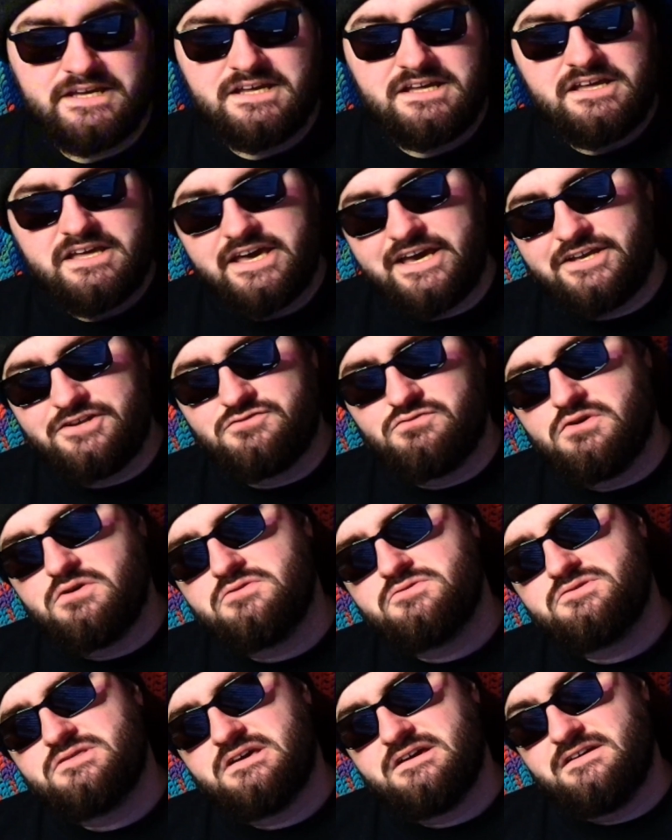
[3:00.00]

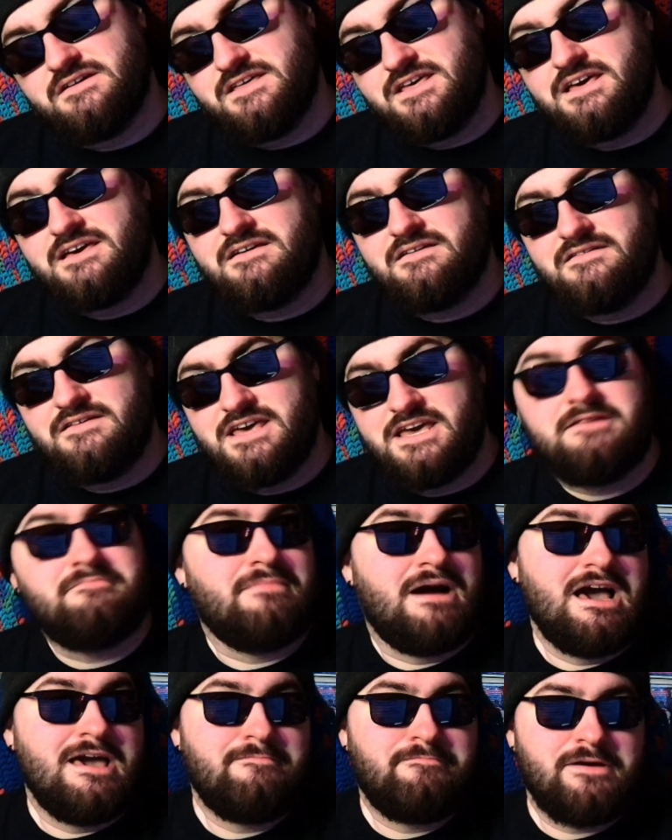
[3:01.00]
Intros, in
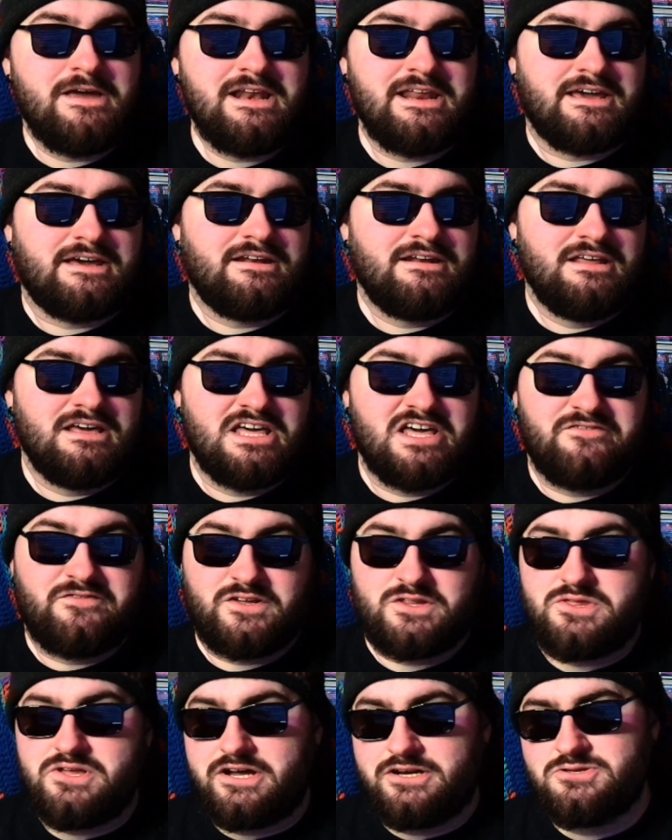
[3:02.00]
my opinion, if
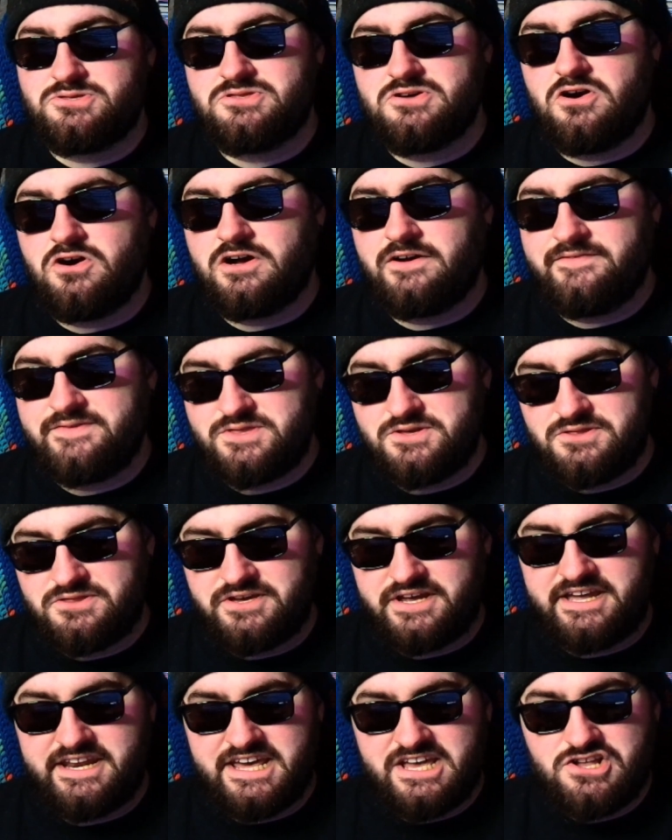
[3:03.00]
it's not a song, if it's just
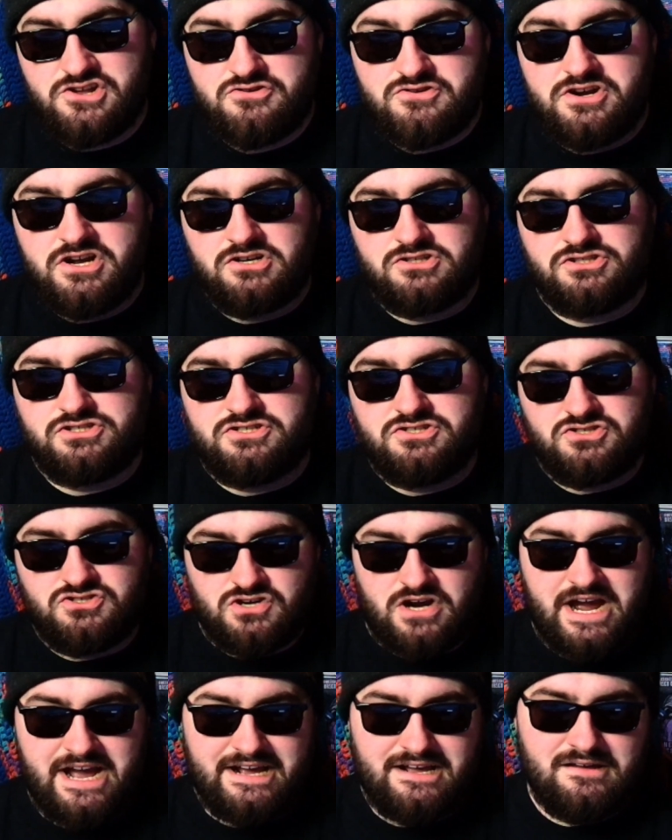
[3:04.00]
like an introduction
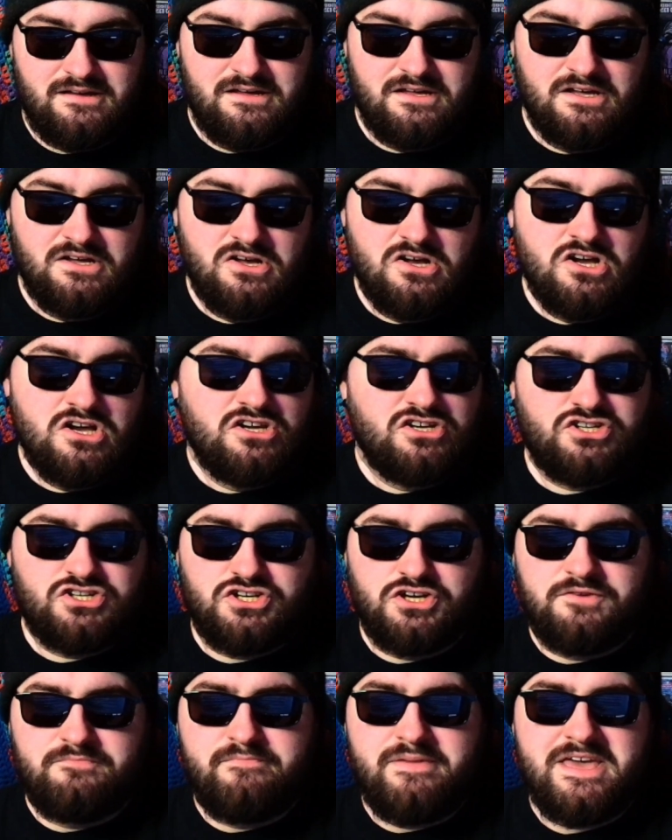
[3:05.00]
track,
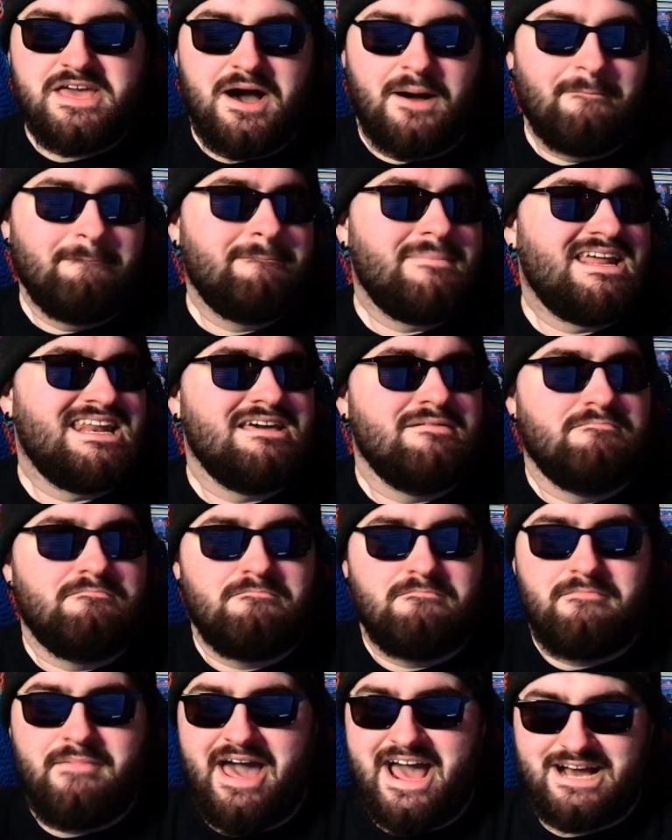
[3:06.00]
should be a minute
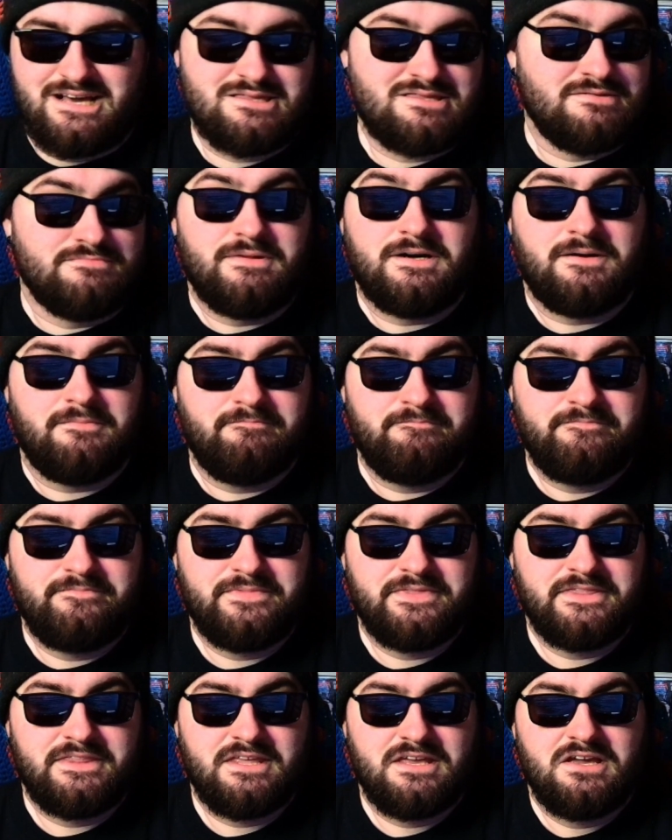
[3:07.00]
maximum.
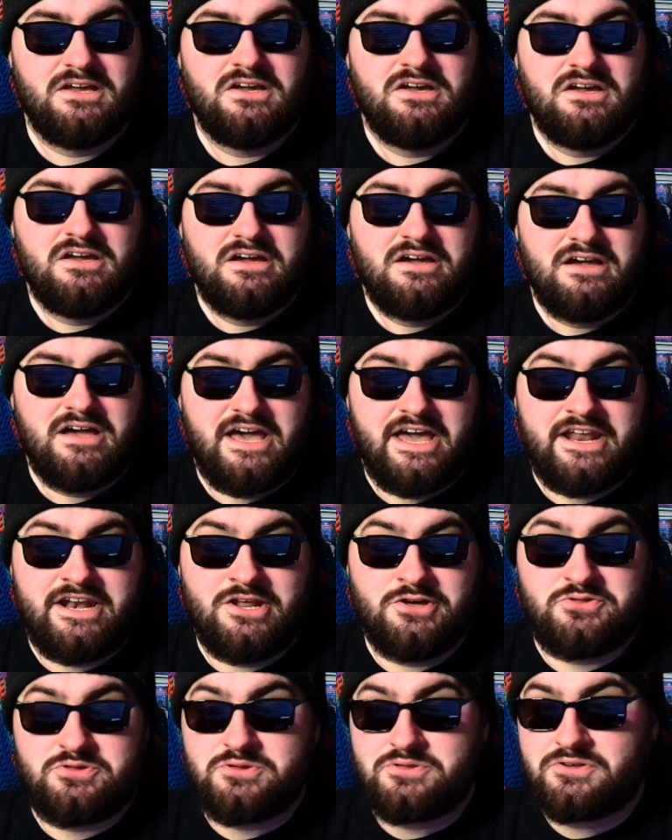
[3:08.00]
And
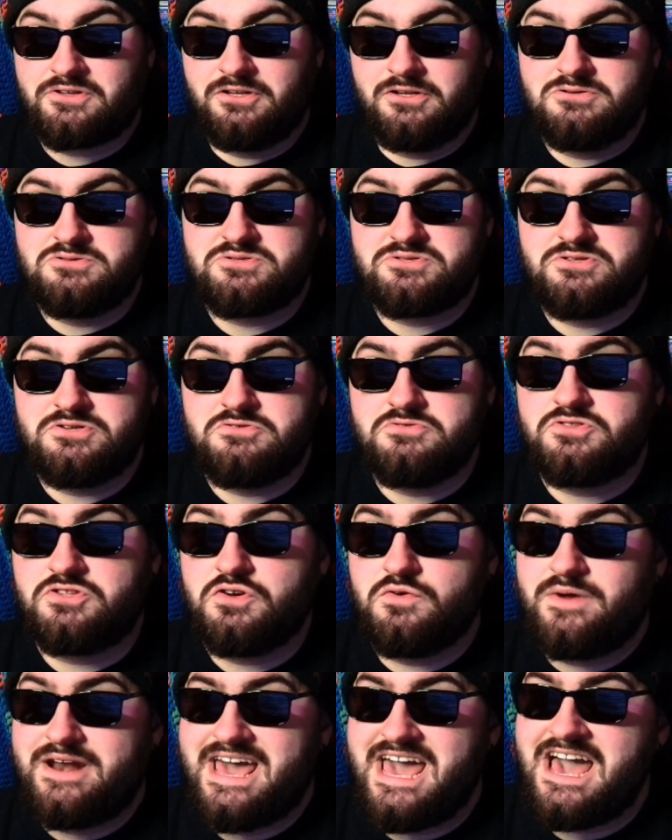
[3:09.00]
this is close to
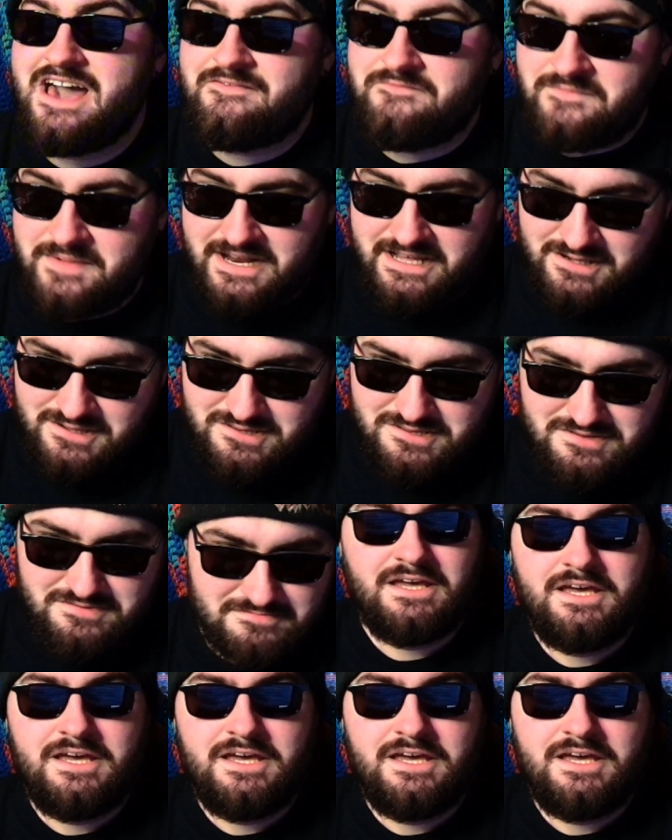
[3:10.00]
2.5 minutes.